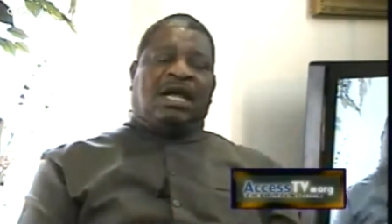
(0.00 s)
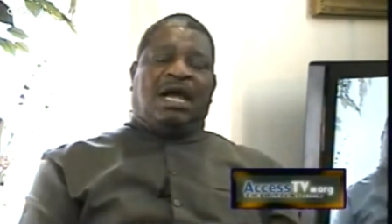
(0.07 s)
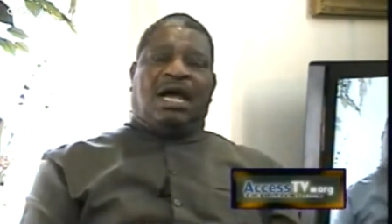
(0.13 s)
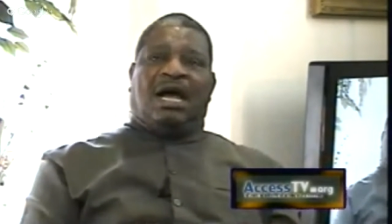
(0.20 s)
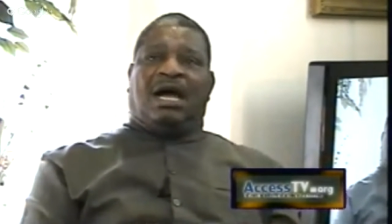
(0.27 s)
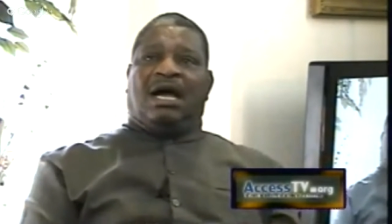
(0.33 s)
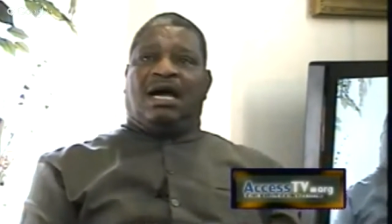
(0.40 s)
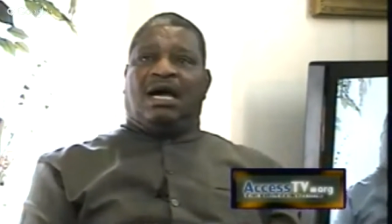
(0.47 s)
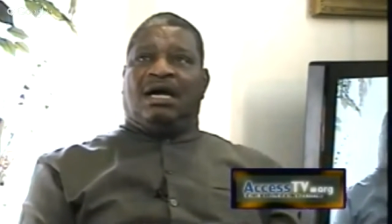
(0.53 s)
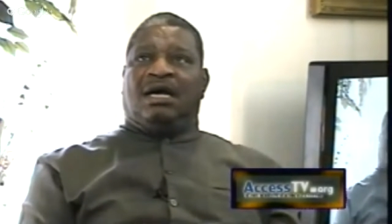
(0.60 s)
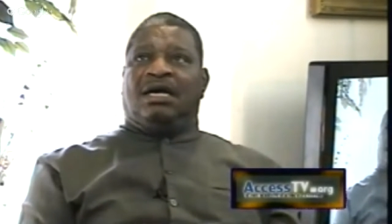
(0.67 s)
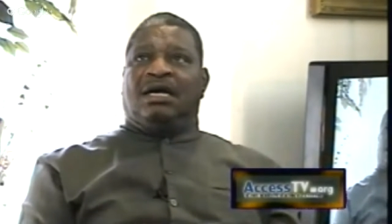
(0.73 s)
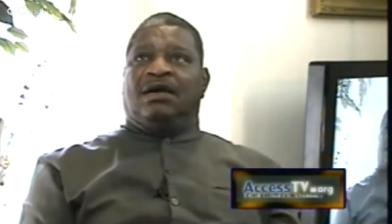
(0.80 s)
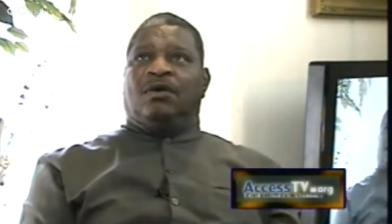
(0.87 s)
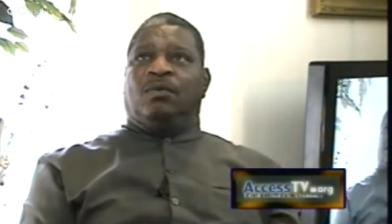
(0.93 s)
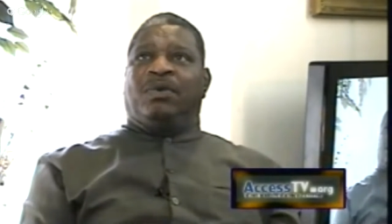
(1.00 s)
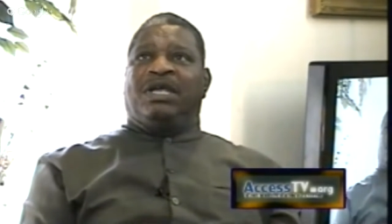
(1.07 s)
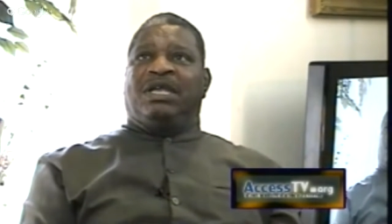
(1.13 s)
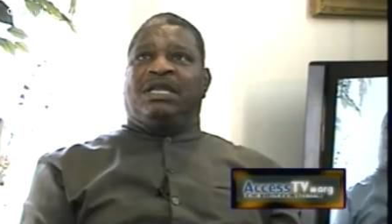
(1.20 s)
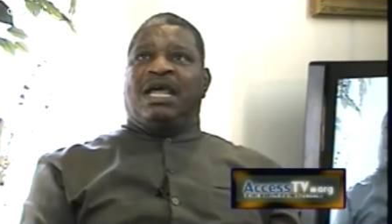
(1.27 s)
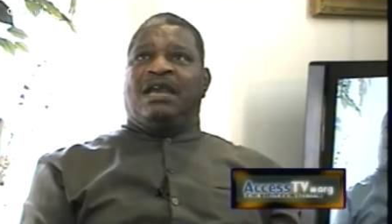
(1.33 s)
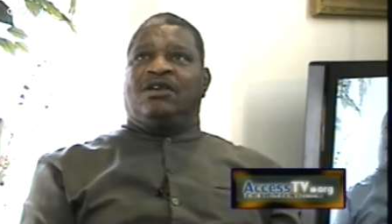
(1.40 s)
Uh, we
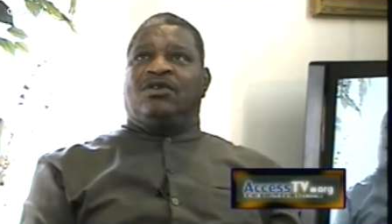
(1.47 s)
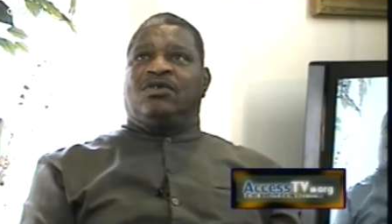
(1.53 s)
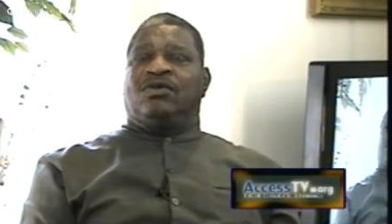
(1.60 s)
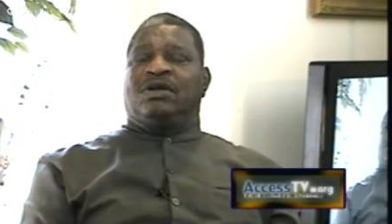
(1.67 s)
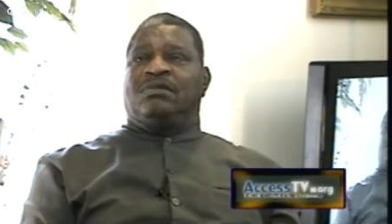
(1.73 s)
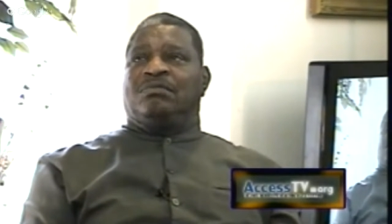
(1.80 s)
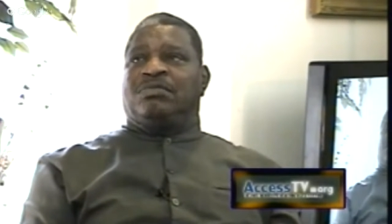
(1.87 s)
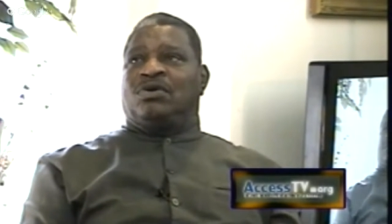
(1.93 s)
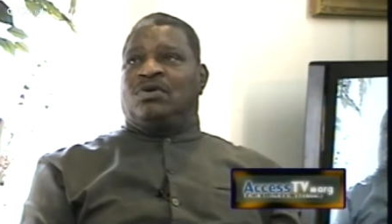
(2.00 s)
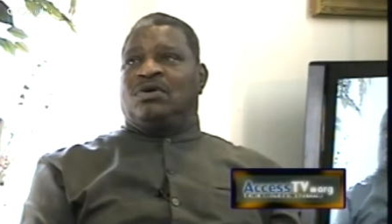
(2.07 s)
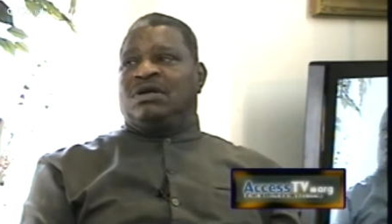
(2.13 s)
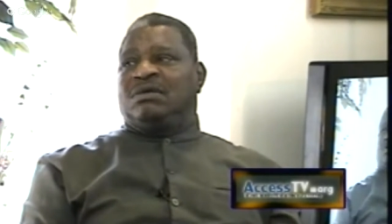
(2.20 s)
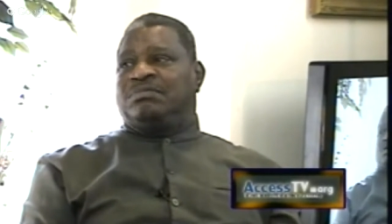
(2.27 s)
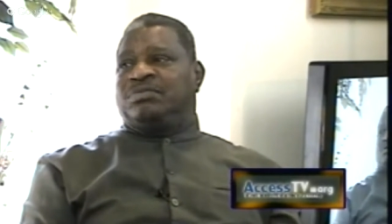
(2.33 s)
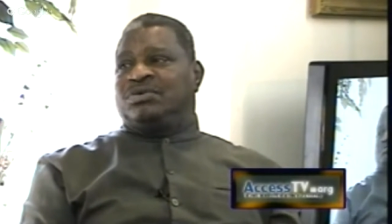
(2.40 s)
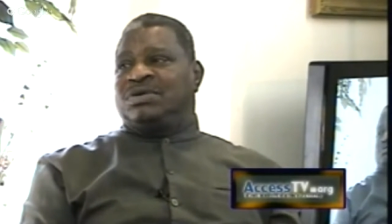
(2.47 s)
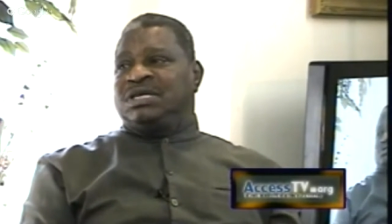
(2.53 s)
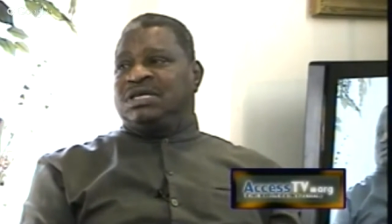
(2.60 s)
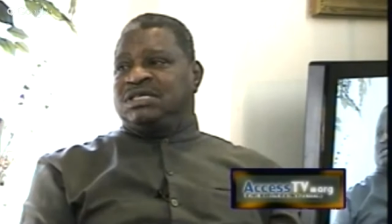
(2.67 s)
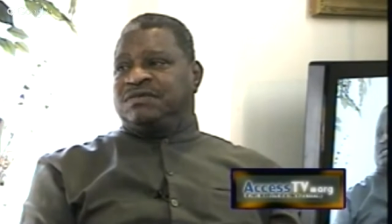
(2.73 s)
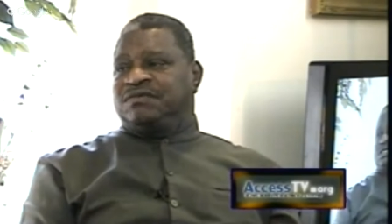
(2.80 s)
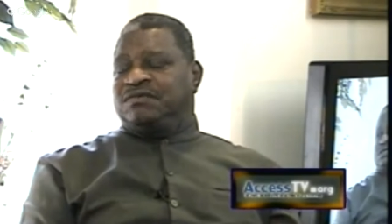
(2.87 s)
tend to employ a
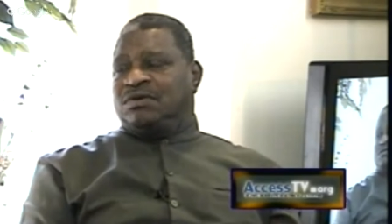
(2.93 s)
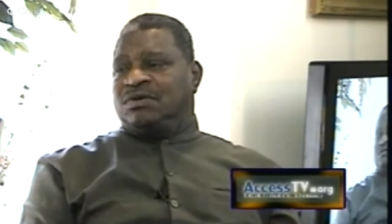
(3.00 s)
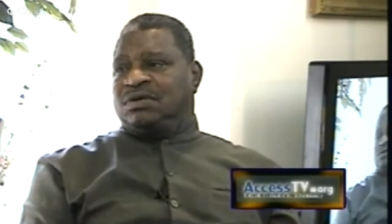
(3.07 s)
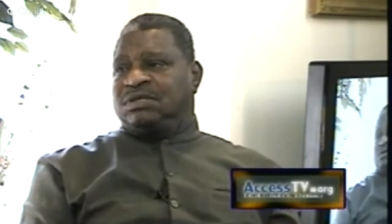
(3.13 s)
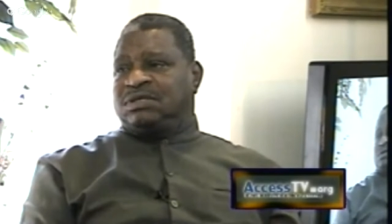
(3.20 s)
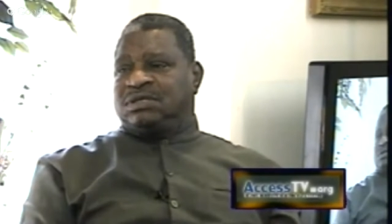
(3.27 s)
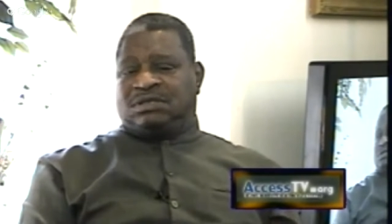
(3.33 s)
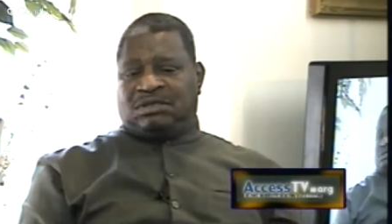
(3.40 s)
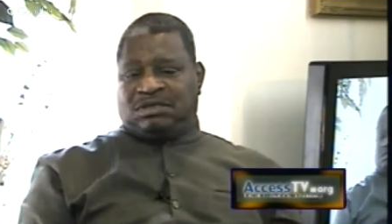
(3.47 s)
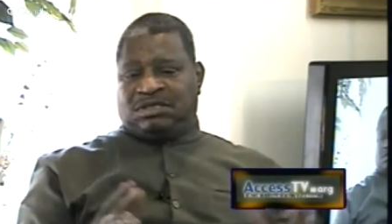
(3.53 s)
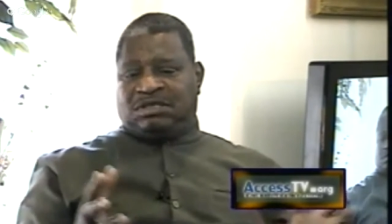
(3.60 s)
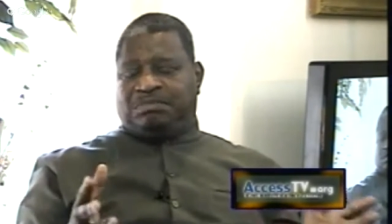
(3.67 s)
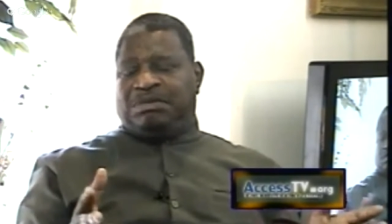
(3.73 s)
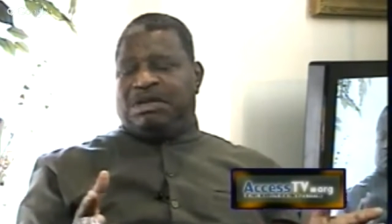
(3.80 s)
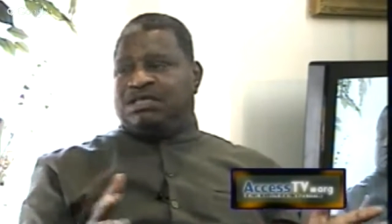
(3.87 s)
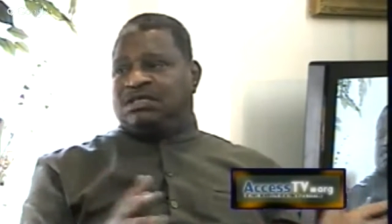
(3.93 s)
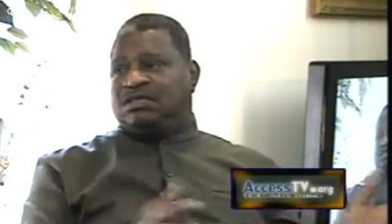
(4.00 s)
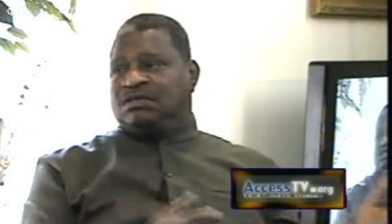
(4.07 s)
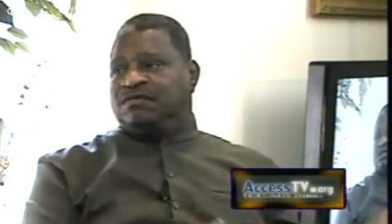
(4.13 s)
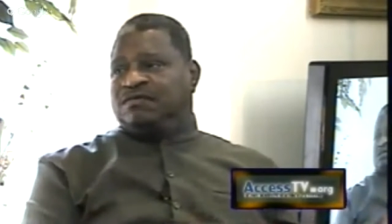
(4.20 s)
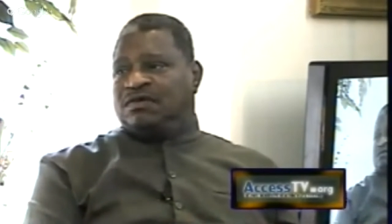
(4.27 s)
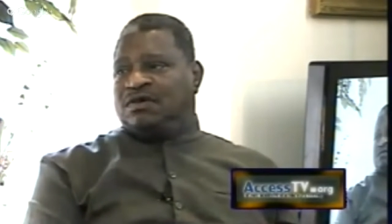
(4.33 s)
police force,
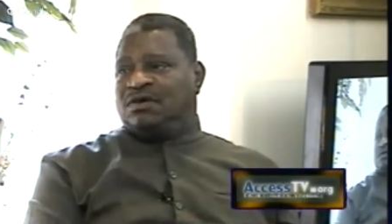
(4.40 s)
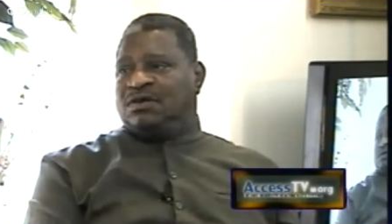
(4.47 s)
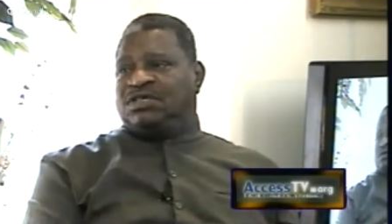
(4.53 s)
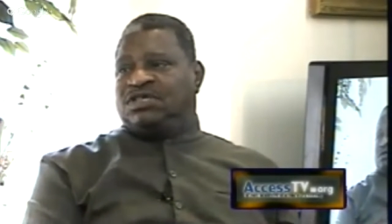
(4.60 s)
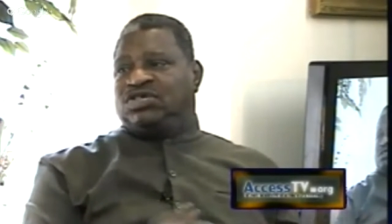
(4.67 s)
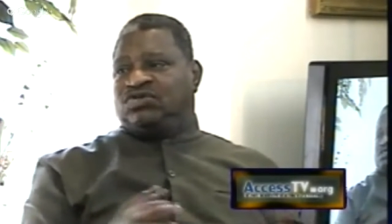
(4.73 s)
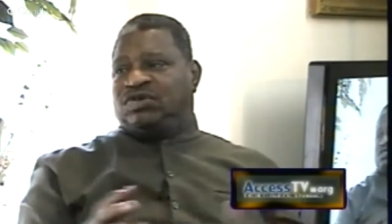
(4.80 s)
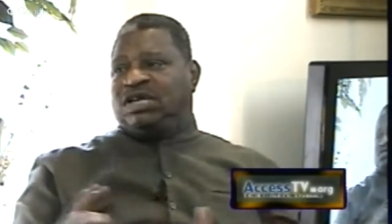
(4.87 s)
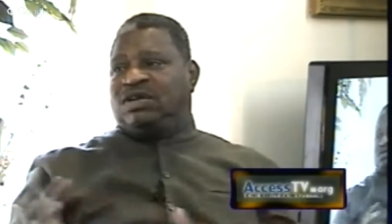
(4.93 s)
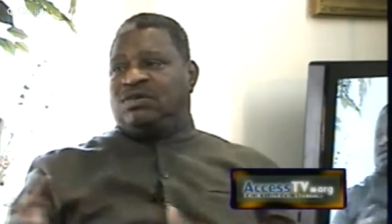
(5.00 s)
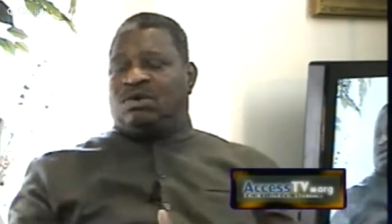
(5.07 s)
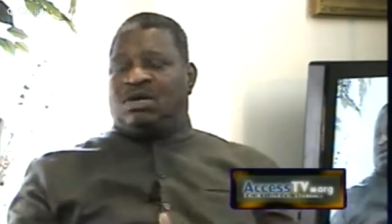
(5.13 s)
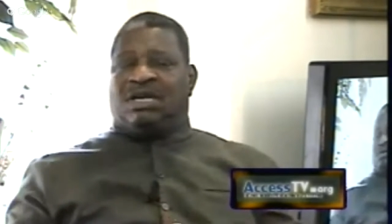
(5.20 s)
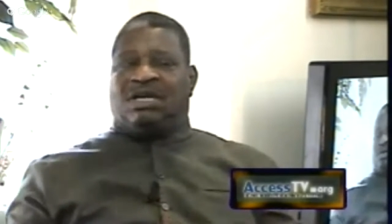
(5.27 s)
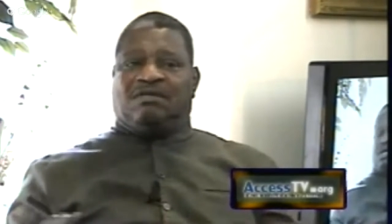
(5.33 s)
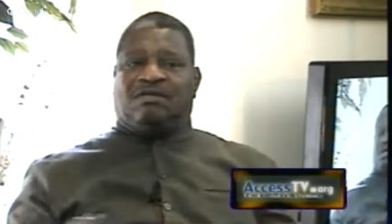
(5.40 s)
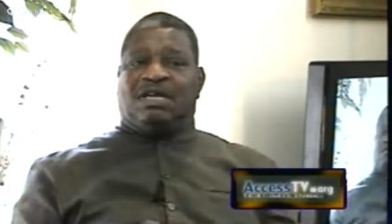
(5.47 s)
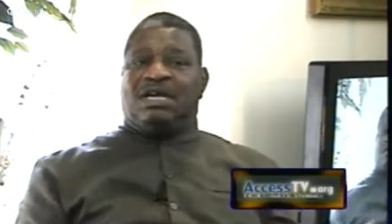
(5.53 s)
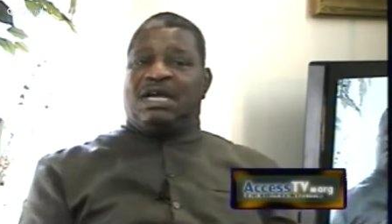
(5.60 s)
special force, train, whatever,